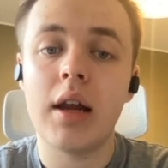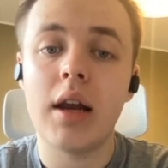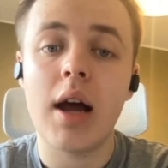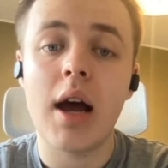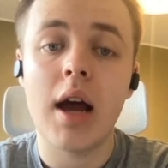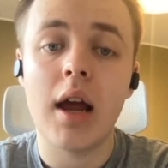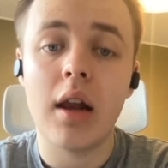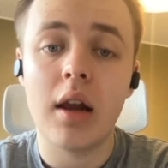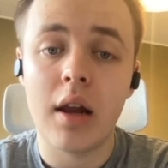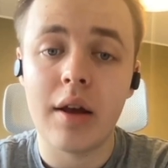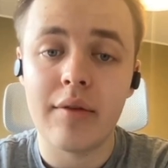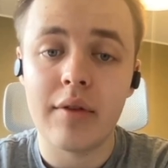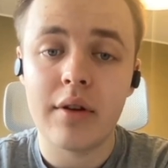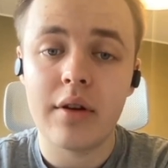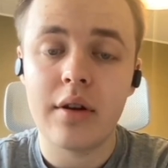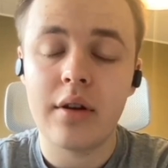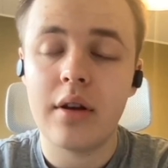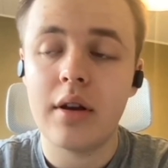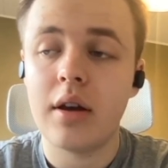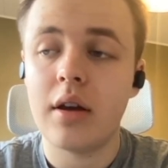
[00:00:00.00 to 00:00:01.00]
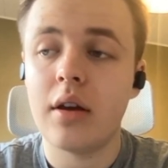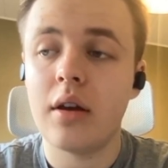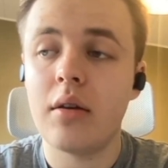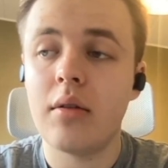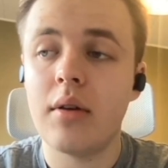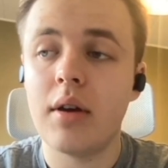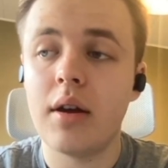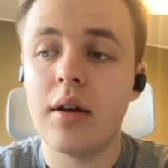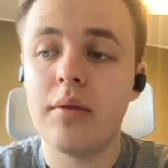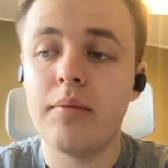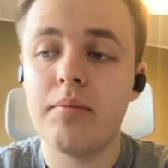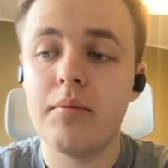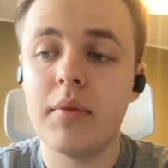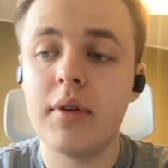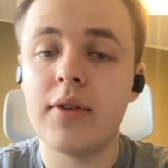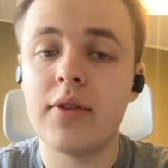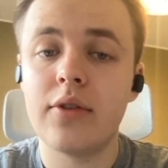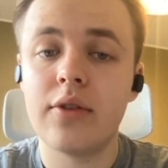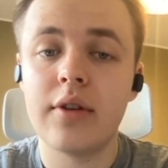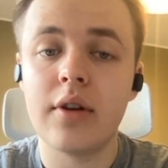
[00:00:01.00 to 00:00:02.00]
And I love it.
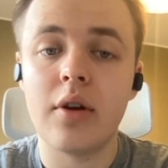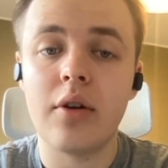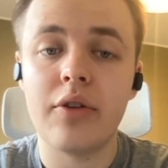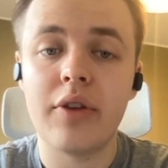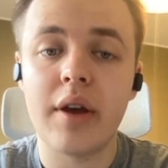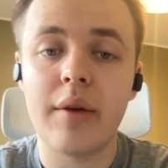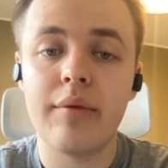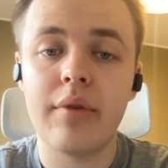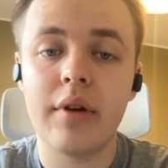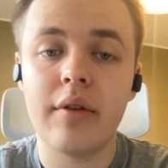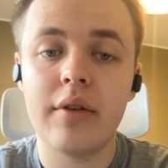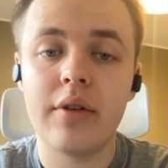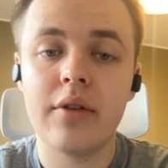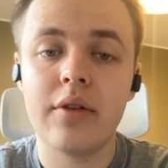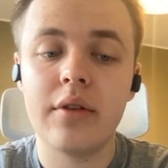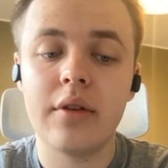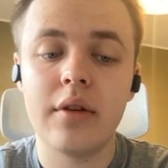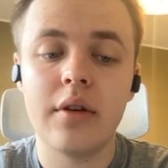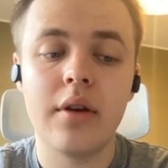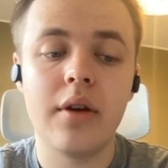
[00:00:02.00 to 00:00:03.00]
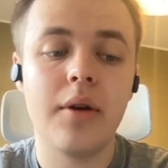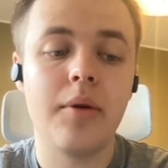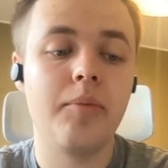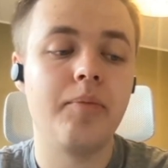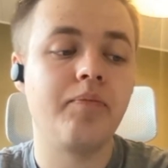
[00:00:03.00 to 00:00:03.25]
It's an all-time favorite.